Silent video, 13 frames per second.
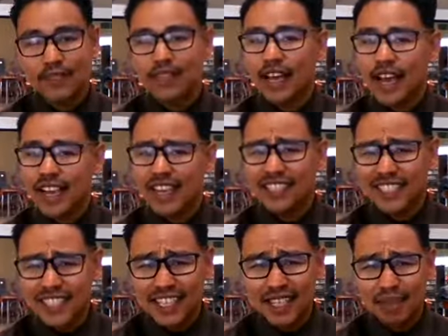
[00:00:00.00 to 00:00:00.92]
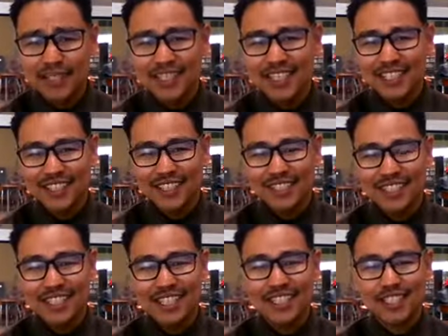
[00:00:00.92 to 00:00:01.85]
I hate to say that, but you know,
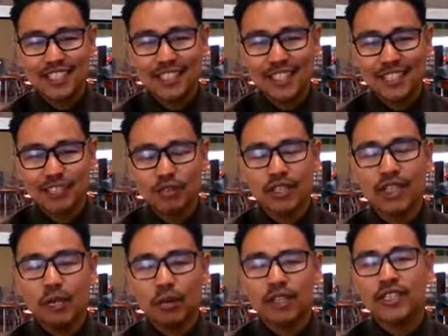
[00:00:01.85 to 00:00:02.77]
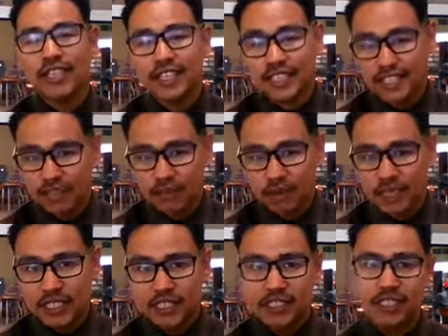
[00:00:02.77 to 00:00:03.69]
it's really important that this
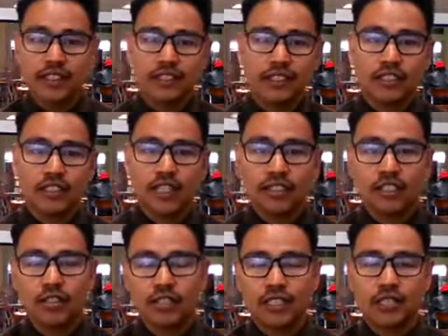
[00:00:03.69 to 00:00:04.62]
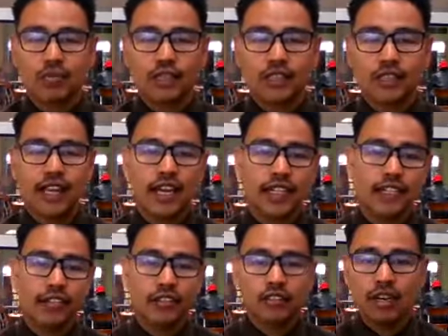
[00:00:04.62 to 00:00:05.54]
information is out there so that students, when they're
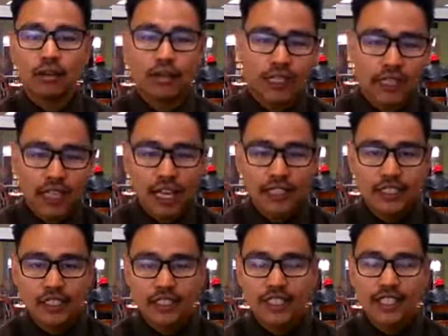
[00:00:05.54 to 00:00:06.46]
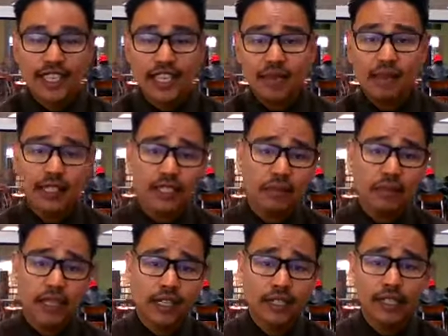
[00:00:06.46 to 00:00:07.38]
adding or dropping classes, that they keep that in
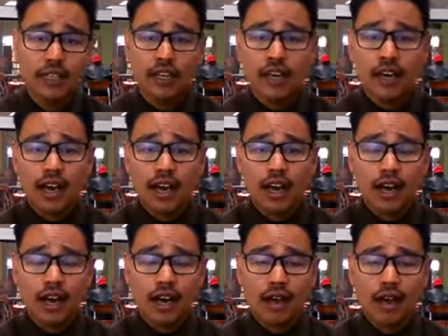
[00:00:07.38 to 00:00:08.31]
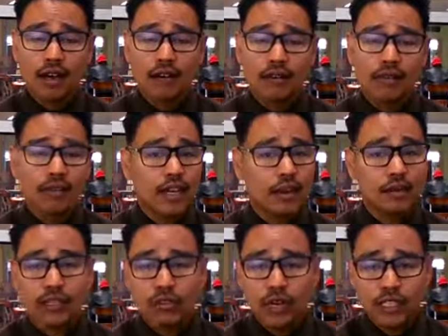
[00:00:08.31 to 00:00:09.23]
mind. If you have
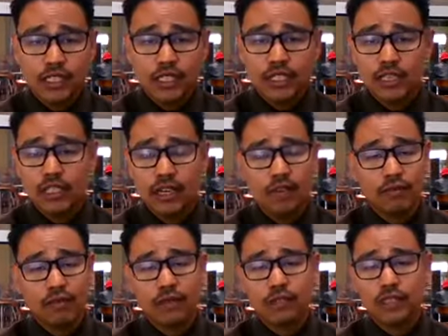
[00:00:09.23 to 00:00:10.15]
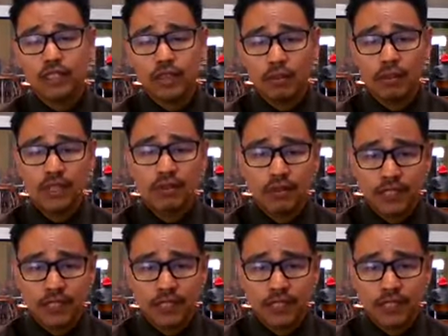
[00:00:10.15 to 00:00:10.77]
any questions, feel free to come by the